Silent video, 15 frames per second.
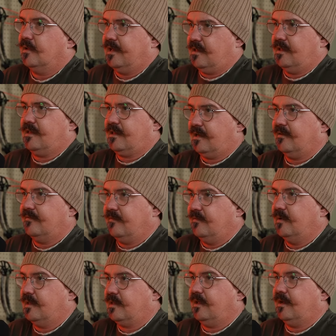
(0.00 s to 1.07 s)
it's like a
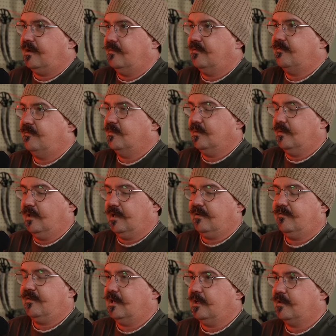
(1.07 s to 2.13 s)
it's like a like
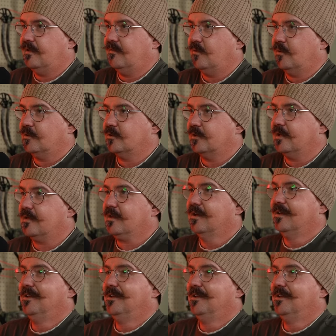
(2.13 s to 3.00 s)
a fantasy fortress.